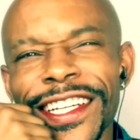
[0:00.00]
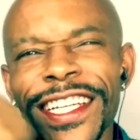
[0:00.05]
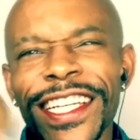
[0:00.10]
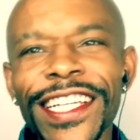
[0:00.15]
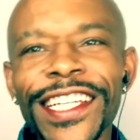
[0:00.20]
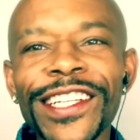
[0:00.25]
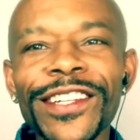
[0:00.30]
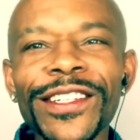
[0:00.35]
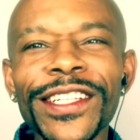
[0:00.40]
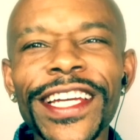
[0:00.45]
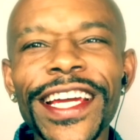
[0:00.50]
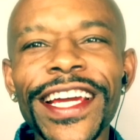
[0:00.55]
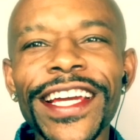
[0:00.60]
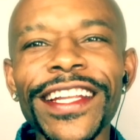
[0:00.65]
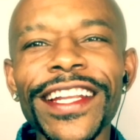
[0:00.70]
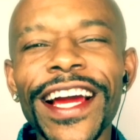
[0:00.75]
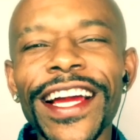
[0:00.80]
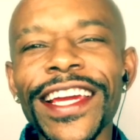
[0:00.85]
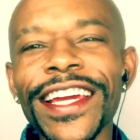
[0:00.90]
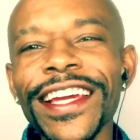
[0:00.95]

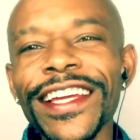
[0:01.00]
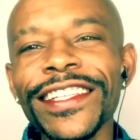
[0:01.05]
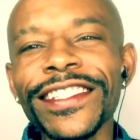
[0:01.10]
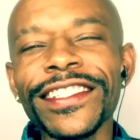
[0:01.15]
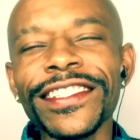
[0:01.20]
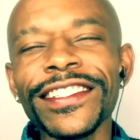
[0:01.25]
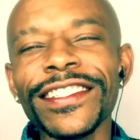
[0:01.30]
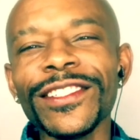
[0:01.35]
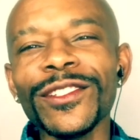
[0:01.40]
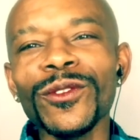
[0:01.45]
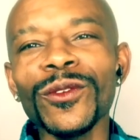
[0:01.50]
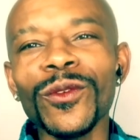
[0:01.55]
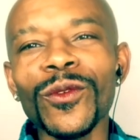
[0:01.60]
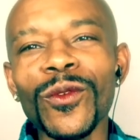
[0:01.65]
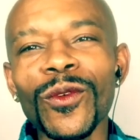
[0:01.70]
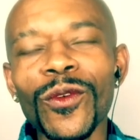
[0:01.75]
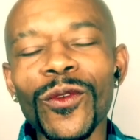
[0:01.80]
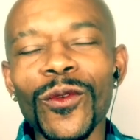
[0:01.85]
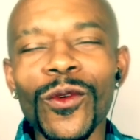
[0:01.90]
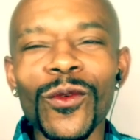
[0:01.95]
And I guess,
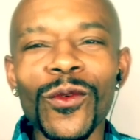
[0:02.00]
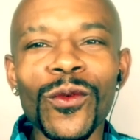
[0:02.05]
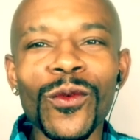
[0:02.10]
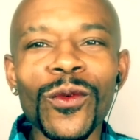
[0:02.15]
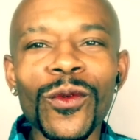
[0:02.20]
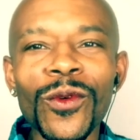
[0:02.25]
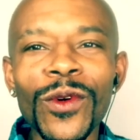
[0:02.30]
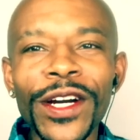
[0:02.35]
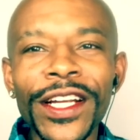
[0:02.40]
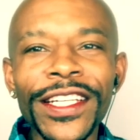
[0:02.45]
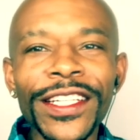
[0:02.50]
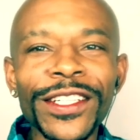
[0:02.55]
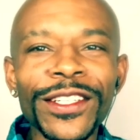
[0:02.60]
what